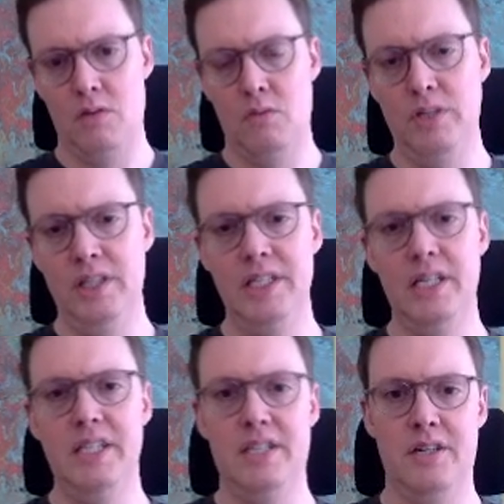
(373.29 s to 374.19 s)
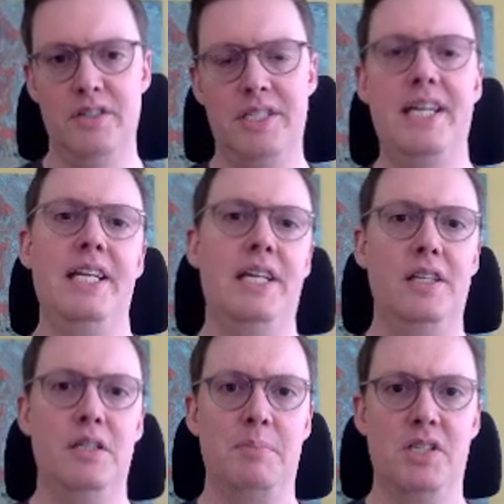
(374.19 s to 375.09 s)
really nice understanding in
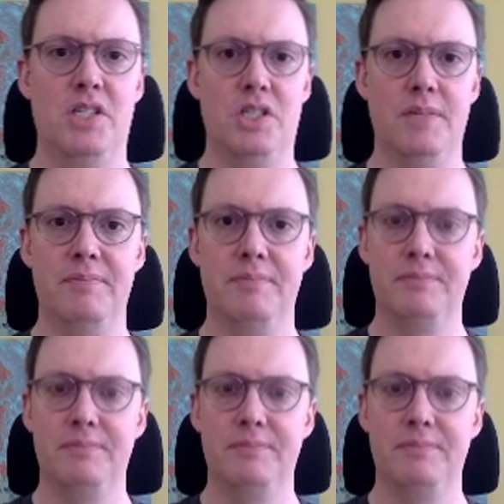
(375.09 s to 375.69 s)
this position